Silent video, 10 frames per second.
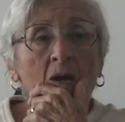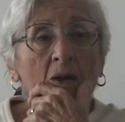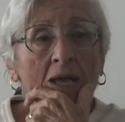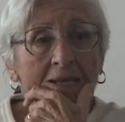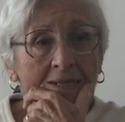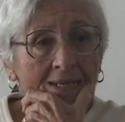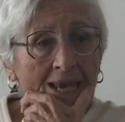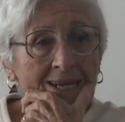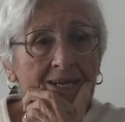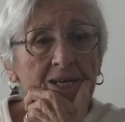Aunt
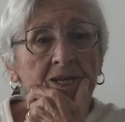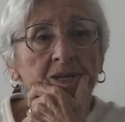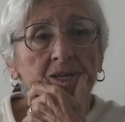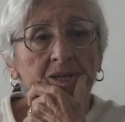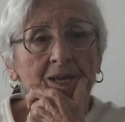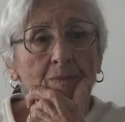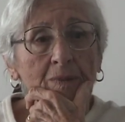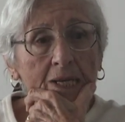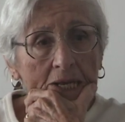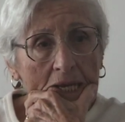Jetta and then
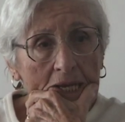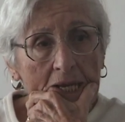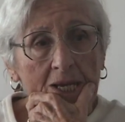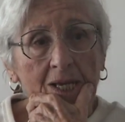Minnie.